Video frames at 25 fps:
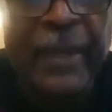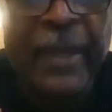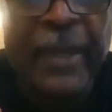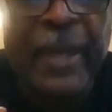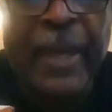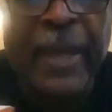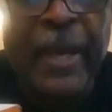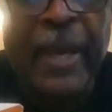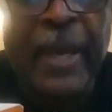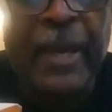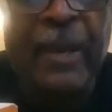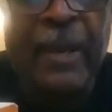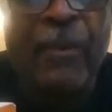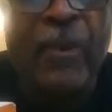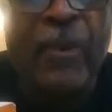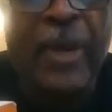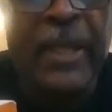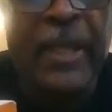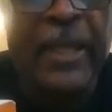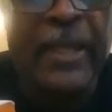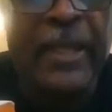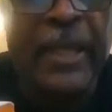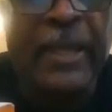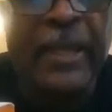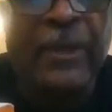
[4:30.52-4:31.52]
And I want
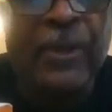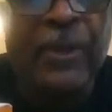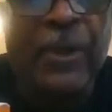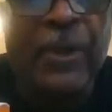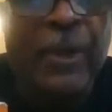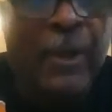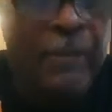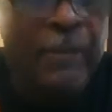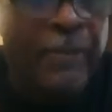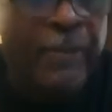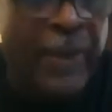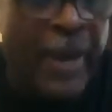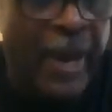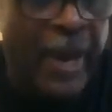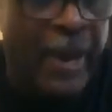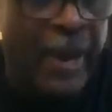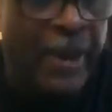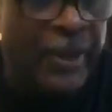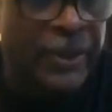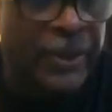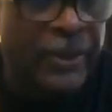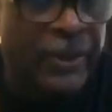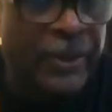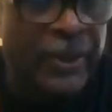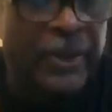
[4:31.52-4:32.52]
to give you a
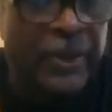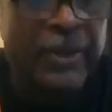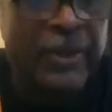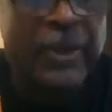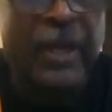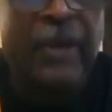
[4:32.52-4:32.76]
comparison. I